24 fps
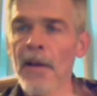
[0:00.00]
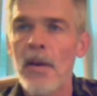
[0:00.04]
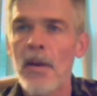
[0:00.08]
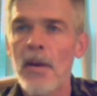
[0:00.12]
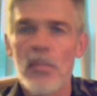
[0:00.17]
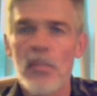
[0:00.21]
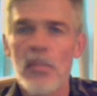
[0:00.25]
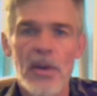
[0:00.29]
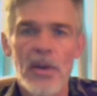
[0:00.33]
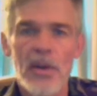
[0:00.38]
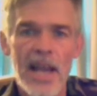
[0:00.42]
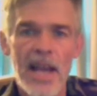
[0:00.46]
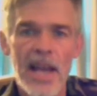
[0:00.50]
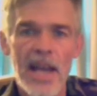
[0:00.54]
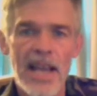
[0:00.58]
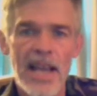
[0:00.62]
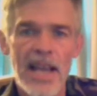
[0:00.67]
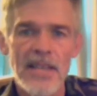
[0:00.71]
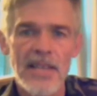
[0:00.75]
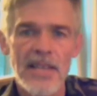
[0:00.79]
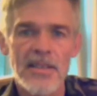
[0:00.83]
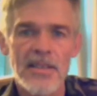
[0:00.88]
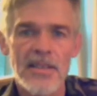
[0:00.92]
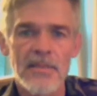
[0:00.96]

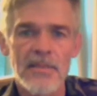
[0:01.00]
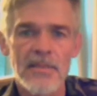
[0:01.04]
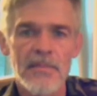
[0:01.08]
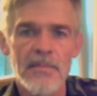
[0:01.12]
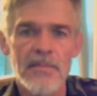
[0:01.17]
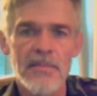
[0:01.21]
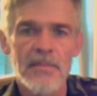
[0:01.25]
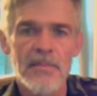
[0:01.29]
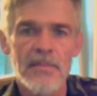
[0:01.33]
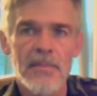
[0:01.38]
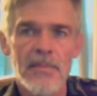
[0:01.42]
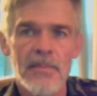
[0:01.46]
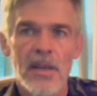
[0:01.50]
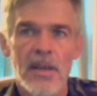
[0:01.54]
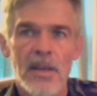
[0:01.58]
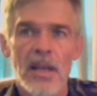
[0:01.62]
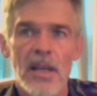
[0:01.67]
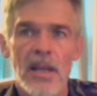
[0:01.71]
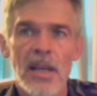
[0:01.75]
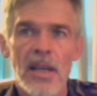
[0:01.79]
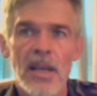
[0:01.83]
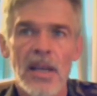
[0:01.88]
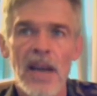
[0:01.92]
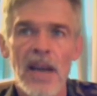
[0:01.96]
Bernays
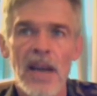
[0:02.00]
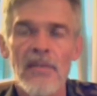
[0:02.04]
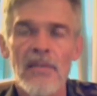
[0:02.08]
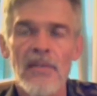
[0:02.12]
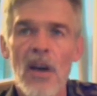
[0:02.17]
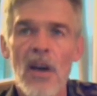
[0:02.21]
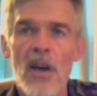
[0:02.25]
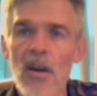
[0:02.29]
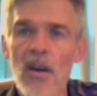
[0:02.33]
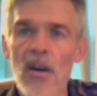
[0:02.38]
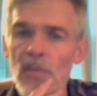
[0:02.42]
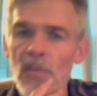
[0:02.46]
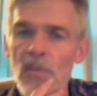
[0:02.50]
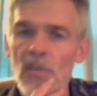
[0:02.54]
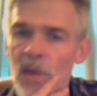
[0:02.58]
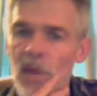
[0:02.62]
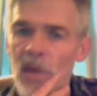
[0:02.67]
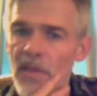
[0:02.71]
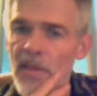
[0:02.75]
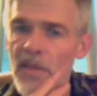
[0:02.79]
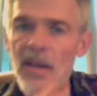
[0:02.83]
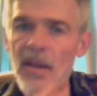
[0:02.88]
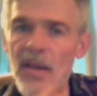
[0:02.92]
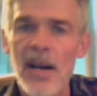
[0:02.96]
got involved
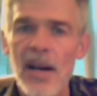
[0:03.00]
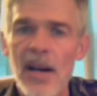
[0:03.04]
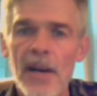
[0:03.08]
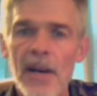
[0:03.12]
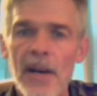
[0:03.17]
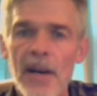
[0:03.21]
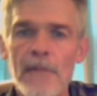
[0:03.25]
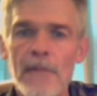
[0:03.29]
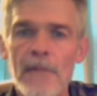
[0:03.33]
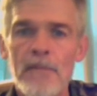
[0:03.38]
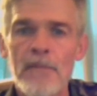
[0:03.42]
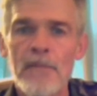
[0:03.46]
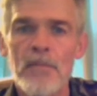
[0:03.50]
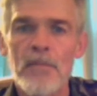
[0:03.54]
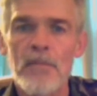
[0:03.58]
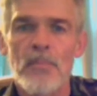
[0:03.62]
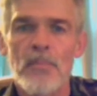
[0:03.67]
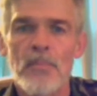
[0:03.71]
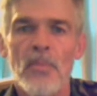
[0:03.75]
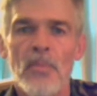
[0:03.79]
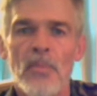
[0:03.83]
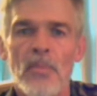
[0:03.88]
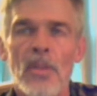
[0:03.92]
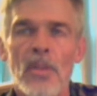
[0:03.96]
with the
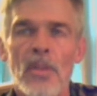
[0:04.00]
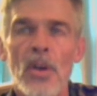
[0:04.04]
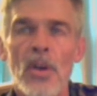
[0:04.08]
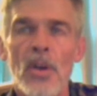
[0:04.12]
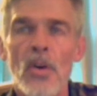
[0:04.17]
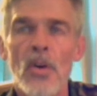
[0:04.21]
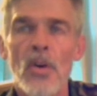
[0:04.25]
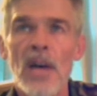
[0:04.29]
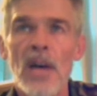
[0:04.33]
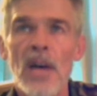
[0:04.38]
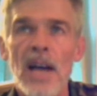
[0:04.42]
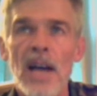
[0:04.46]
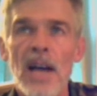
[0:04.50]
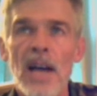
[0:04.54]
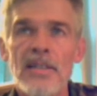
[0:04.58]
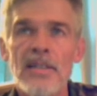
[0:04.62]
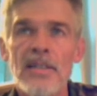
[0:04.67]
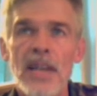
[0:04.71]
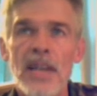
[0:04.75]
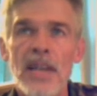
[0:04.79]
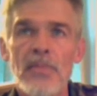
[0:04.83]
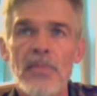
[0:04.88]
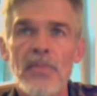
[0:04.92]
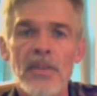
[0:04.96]
whole
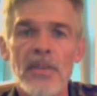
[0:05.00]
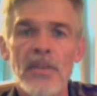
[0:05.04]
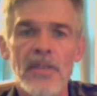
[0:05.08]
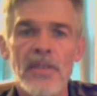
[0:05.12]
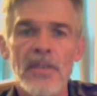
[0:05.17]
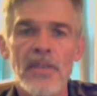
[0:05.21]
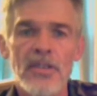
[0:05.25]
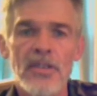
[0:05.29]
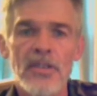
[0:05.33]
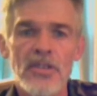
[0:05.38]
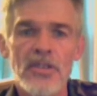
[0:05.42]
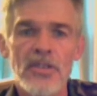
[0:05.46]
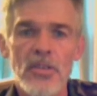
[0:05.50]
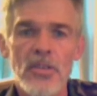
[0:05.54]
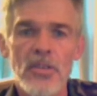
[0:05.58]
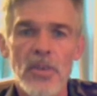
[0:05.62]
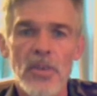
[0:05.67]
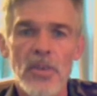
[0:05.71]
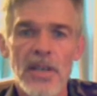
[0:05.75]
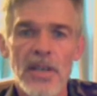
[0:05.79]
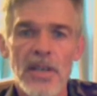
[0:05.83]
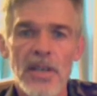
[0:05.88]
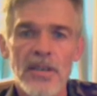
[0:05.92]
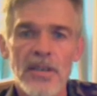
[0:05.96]
concept of
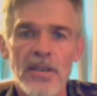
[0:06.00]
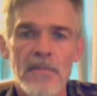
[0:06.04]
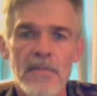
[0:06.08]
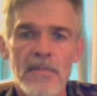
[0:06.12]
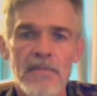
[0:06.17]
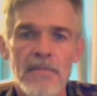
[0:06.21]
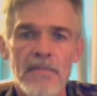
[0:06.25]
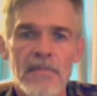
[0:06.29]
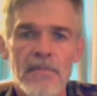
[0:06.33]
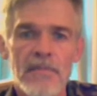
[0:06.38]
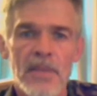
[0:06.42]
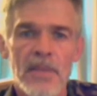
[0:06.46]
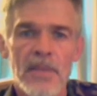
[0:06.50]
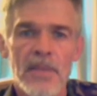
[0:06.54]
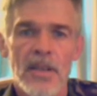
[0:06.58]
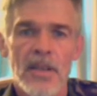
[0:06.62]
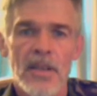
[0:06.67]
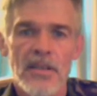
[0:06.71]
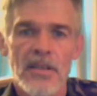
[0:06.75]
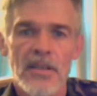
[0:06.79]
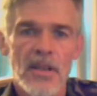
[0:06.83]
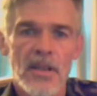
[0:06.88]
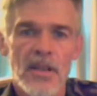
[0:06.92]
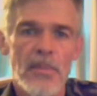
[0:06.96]
consumerism,
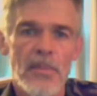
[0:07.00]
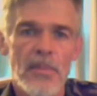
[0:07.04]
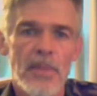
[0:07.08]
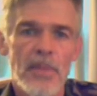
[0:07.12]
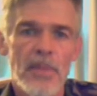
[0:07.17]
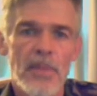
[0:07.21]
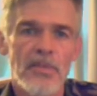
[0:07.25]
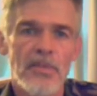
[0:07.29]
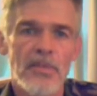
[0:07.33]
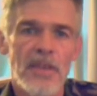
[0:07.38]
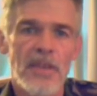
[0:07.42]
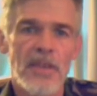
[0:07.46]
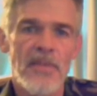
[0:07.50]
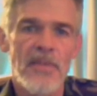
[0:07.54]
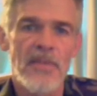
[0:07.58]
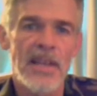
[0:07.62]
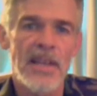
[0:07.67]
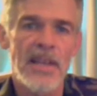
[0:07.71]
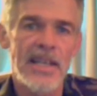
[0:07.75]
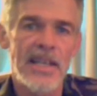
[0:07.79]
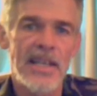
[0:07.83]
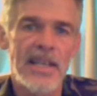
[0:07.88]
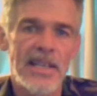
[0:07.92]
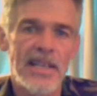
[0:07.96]
selling people stuff they
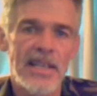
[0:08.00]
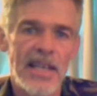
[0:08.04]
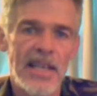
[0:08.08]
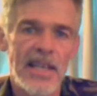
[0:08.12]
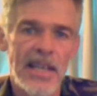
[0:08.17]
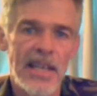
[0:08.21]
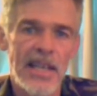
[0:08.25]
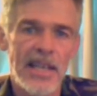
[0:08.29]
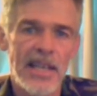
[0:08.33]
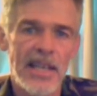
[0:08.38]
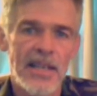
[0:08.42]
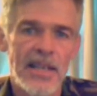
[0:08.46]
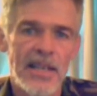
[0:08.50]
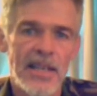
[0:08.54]
didn't need,